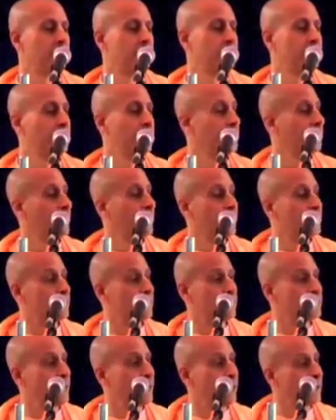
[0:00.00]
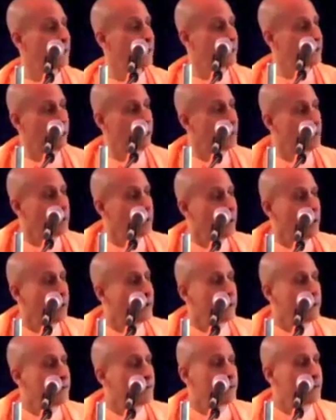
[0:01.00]
Srinivasacharya told the
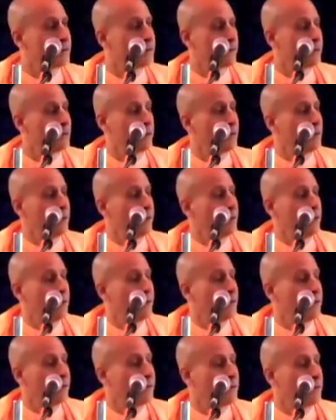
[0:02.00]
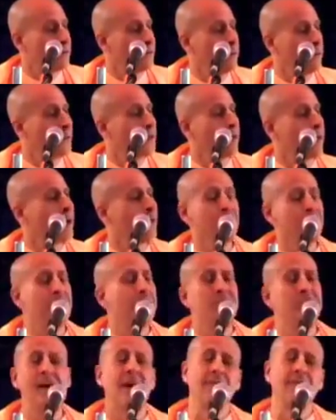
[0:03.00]
others, who were
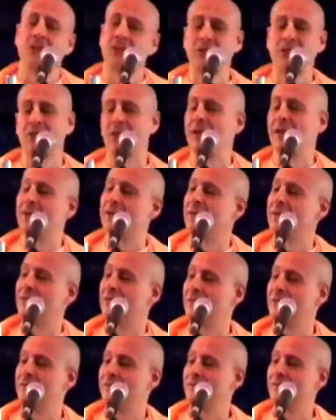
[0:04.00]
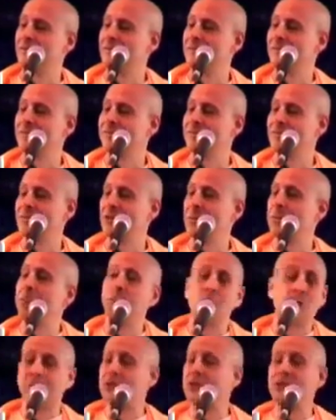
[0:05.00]
all devastated, the
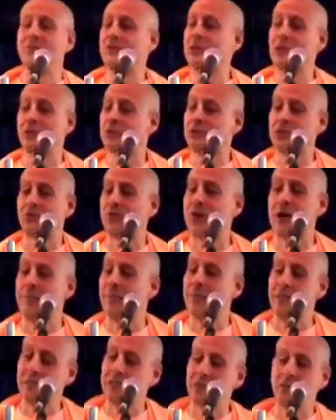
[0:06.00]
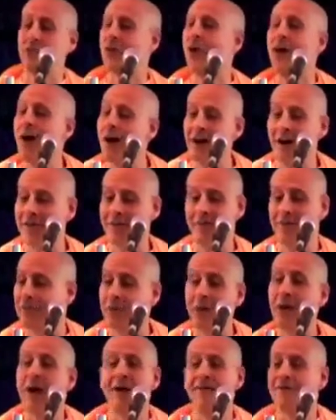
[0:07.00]
books of the Goswamis gone
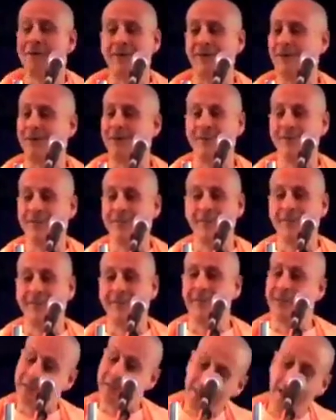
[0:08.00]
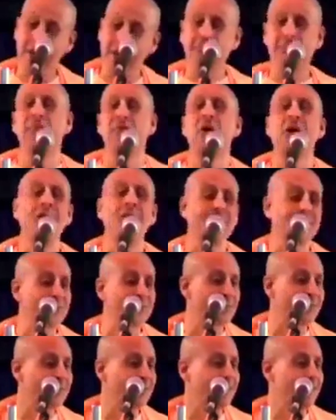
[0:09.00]
forever, and it's our fault.